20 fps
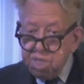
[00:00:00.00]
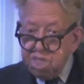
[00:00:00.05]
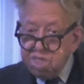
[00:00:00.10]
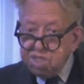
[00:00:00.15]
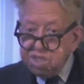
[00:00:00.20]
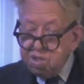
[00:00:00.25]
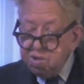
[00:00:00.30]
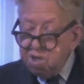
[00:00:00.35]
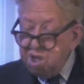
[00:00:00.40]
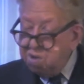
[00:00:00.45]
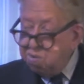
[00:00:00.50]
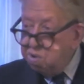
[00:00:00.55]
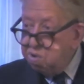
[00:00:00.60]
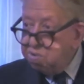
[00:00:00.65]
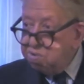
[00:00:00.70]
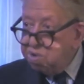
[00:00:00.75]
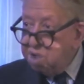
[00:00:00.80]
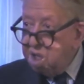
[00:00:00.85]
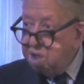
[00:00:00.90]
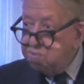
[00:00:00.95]
and so I
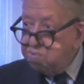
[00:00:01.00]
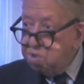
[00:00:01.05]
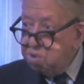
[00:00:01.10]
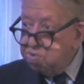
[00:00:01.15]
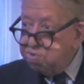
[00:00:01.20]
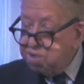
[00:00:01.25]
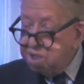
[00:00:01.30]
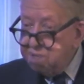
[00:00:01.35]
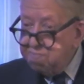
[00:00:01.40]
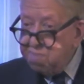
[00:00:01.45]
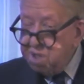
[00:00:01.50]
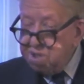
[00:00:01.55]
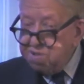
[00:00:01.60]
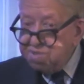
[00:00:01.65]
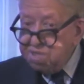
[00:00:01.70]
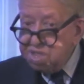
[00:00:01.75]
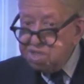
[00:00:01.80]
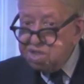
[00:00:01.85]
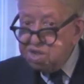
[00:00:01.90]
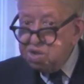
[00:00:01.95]
wrote, I so wrote
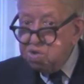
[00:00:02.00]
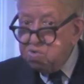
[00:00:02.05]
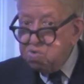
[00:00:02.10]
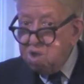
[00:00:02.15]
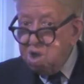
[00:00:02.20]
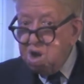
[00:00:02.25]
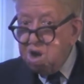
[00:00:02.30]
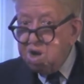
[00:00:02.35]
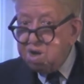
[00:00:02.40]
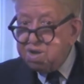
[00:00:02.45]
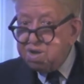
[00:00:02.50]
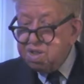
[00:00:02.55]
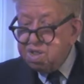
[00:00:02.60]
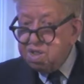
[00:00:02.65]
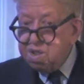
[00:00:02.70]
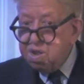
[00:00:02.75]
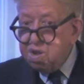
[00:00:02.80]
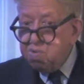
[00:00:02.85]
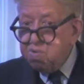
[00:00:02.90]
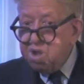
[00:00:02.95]
about this new art,
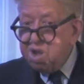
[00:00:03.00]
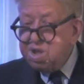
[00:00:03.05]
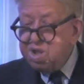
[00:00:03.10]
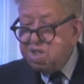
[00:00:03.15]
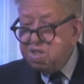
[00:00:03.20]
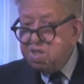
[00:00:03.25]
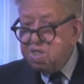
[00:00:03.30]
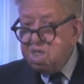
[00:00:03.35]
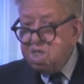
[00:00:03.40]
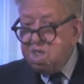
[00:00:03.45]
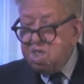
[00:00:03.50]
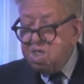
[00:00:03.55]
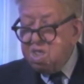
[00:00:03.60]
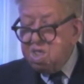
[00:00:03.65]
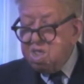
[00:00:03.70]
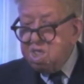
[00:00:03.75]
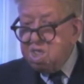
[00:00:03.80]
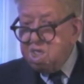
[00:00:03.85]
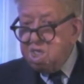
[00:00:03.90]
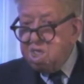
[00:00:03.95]
uh, writing
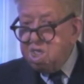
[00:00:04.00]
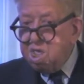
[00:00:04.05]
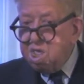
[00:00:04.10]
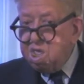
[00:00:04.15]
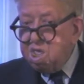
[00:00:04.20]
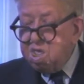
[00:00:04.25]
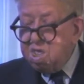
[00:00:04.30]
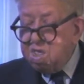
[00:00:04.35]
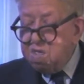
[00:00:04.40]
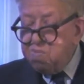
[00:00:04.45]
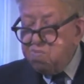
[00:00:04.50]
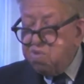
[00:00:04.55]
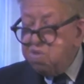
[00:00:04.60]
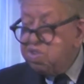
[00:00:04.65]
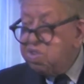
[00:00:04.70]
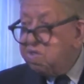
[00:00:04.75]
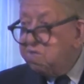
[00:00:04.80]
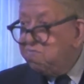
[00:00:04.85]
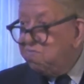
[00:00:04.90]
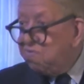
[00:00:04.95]
uh,
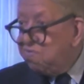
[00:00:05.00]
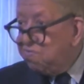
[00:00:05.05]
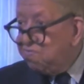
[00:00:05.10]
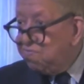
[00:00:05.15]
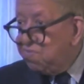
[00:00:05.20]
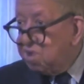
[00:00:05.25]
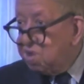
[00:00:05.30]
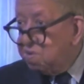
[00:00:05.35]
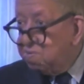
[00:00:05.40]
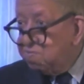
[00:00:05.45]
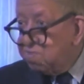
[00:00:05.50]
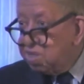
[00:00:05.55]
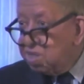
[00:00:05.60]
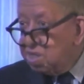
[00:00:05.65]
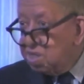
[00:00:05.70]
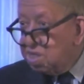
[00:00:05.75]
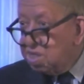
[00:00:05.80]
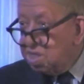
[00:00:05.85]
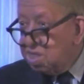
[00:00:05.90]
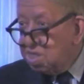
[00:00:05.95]
music for the
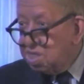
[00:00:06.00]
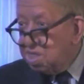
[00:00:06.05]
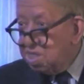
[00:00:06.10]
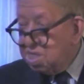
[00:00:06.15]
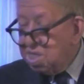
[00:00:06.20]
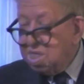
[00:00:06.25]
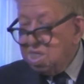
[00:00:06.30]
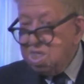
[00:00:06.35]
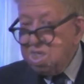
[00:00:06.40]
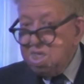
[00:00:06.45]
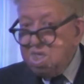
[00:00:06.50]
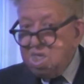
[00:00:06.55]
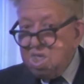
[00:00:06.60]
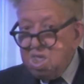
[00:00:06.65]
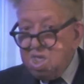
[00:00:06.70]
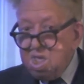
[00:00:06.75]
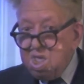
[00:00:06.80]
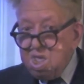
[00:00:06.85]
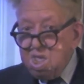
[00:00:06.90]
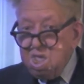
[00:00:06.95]
films. Oh.
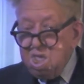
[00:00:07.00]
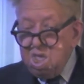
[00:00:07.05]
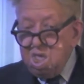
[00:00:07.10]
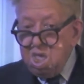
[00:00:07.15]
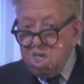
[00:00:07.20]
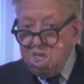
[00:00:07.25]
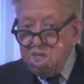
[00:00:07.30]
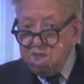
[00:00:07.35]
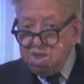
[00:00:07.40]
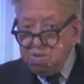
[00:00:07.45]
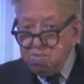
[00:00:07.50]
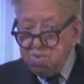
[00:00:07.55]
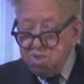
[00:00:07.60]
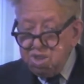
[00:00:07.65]
And